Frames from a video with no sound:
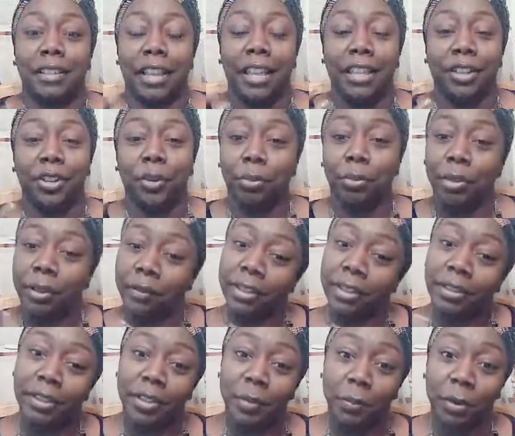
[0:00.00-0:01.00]
and your
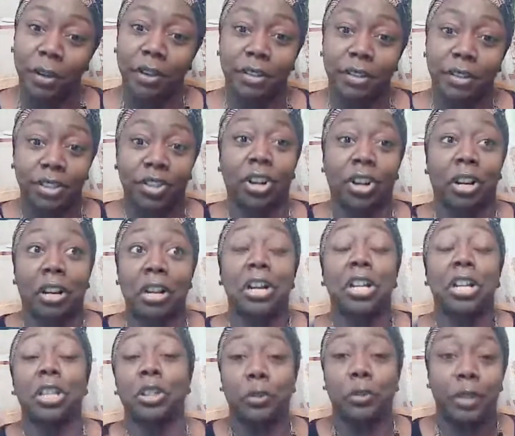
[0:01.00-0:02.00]
previous experiences are
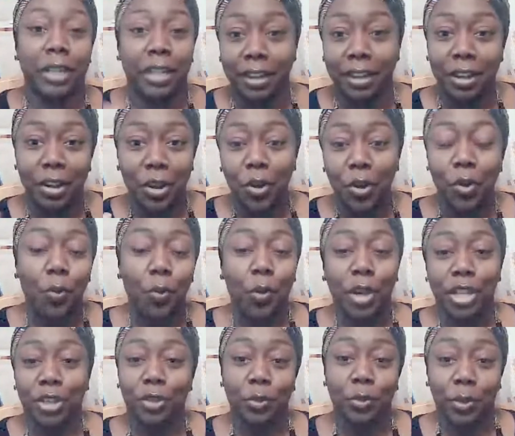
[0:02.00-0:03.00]
coloring
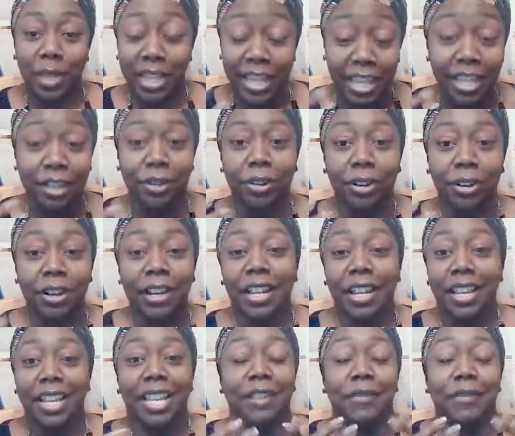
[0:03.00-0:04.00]
what you hear,
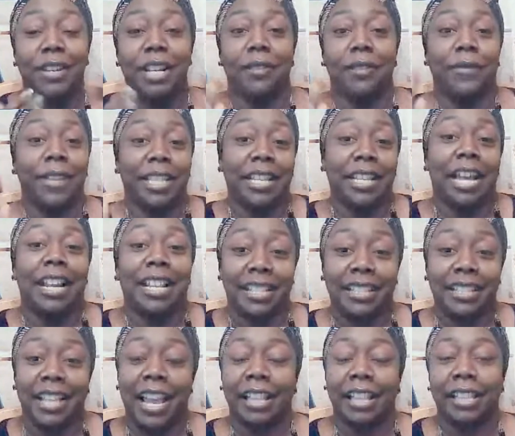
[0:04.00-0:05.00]
even if it's not
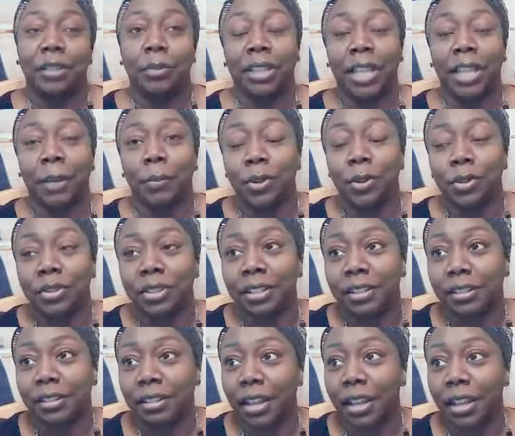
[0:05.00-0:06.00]
exactly what that person
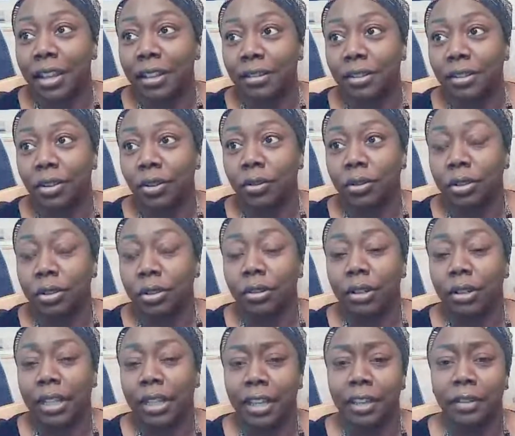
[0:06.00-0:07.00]
is saying. So,
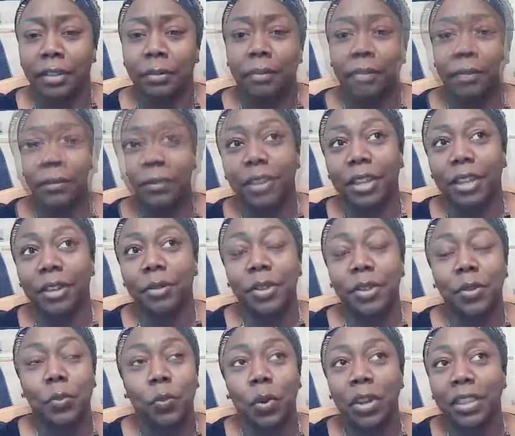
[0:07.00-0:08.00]
again, there
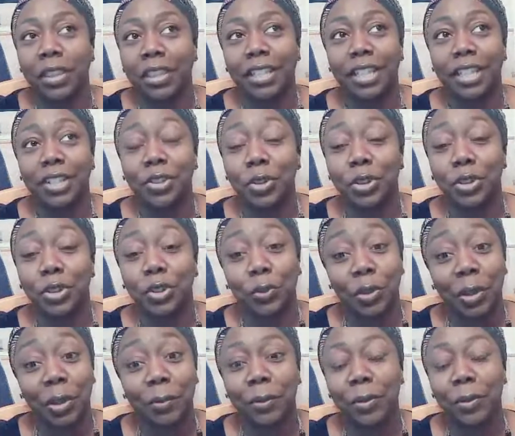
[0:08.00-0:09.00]
was one thing that you could
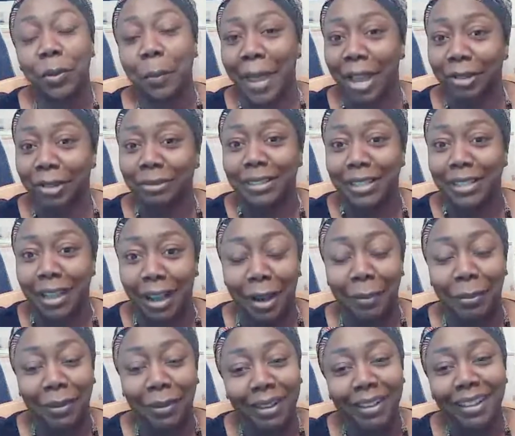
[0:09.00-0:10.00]
scream from the
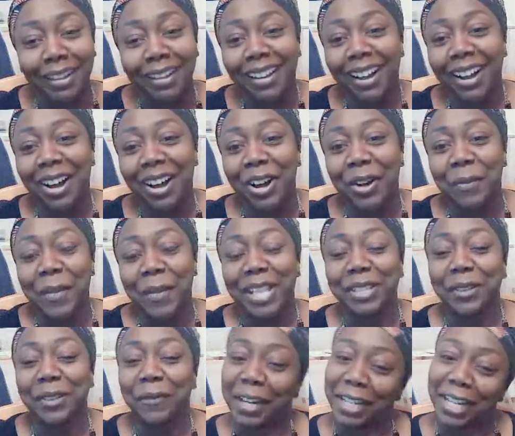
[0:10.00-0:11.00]
mountaintop
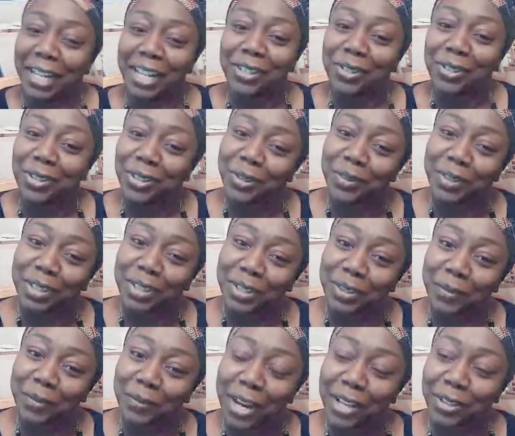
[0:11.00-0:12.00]
as a financial
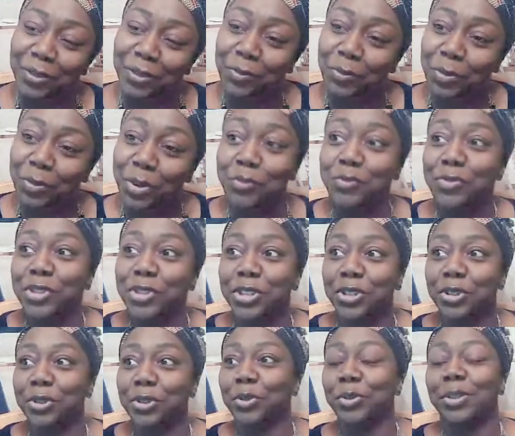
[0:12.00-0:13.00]
services advisor. What would
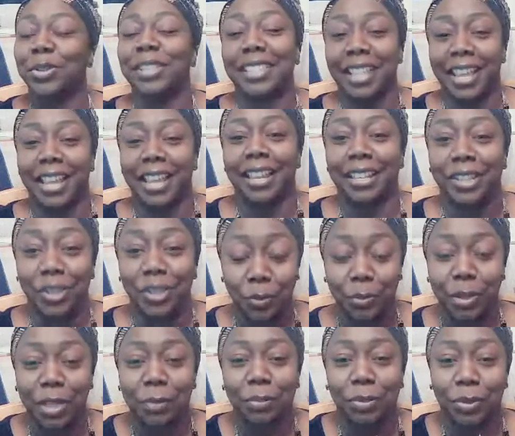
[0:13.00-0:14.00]
you say to
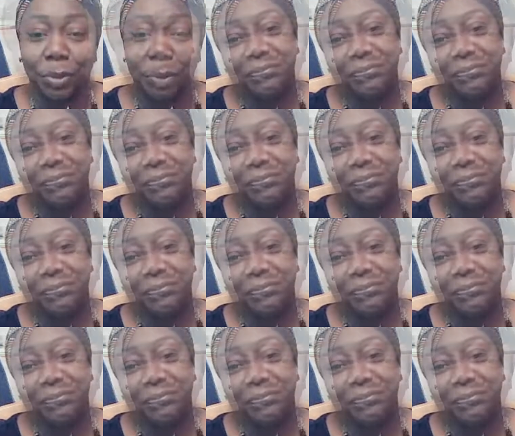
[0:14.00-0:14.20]
people?